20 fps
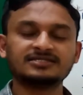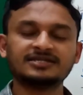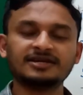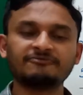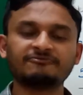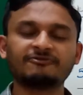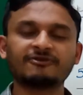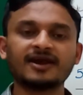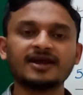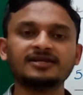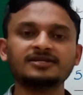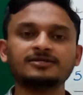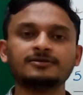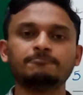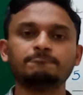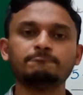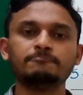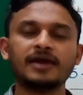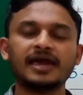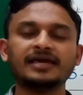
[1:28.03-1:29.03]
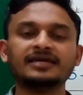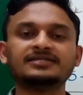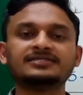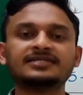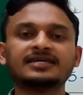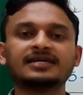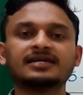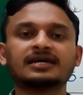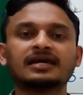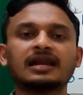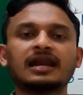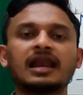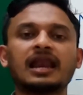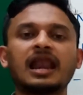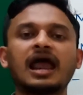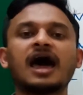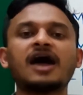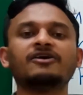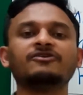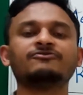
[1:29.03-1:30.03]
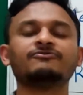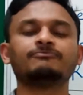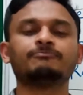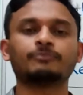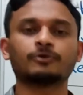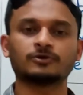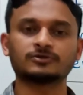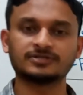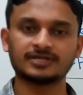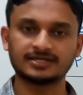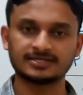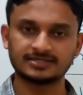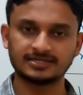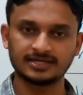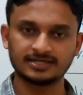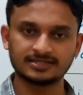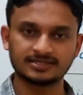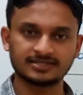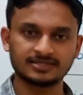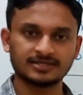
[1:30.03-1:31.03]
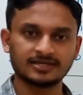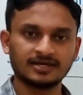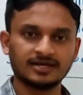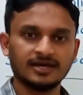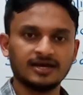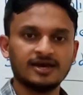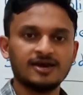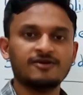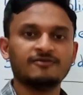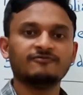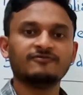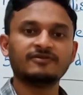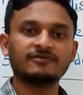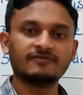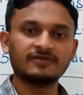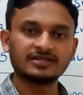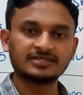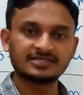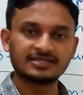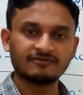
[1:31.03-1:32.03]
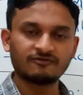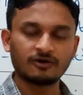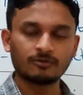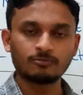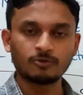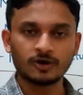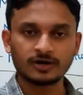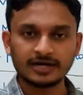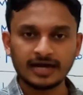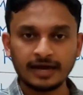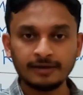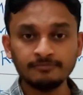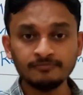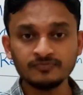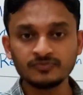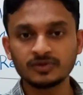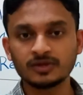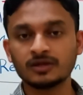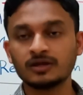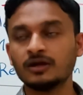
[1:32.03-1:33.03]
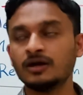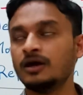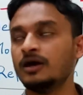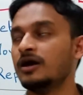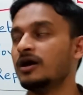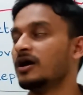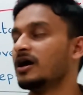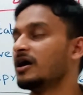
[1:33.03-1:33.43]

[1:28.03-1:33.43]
different basic life processes. We will see one more time.